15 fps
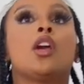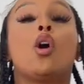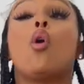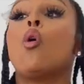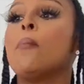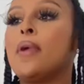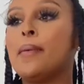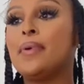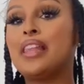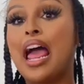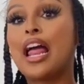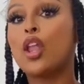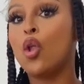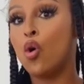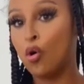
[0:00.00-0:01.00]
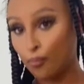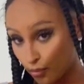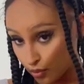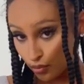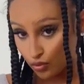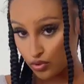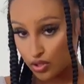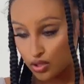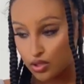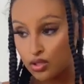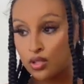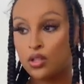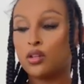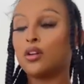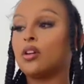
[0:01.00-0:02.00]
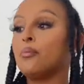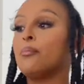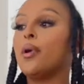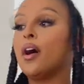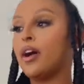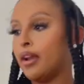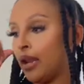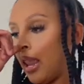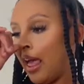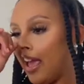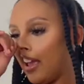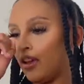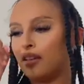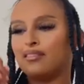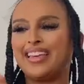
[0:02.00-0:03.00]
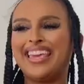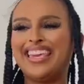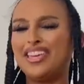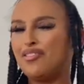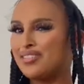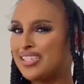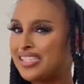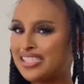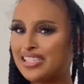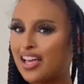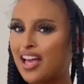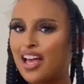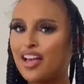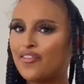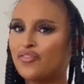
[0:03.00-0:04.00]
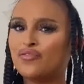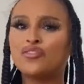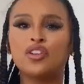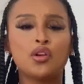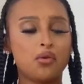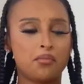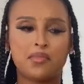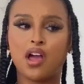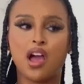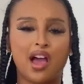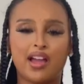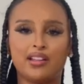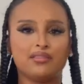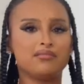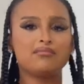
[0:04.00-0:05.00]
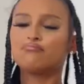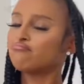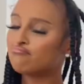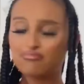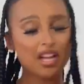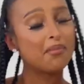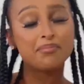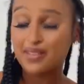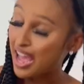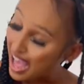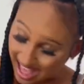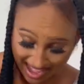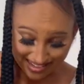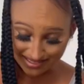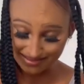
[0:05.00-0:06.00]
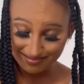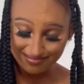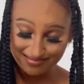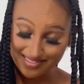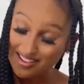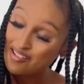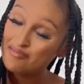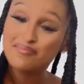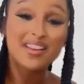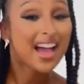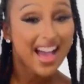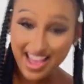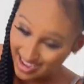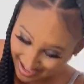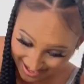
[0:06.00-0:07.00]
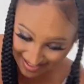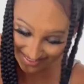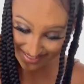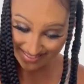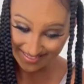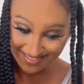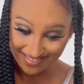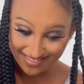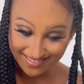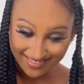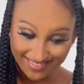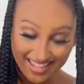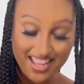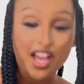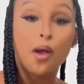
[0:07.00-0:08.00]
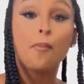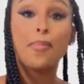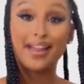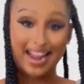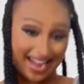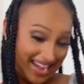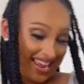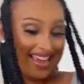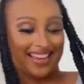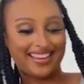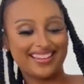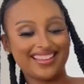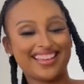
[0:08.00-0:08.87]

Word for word: Or maybe like long boots. But like heels and stuff, no, I'm not. I'm not. I'm not. But I did.